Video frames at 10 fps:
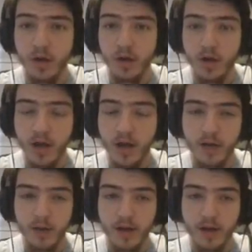
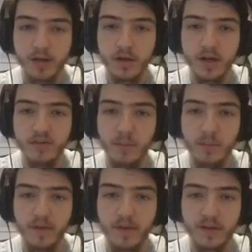Anyway, enough
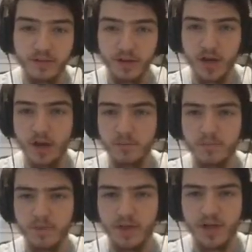about this. Um,
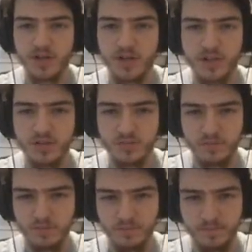actually,
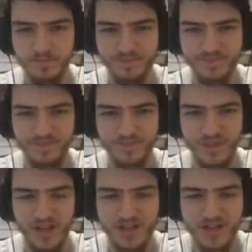
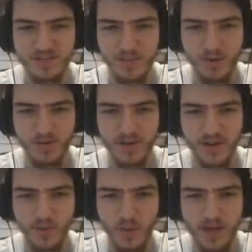is this part of the
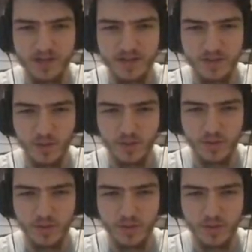Nether waste, or is this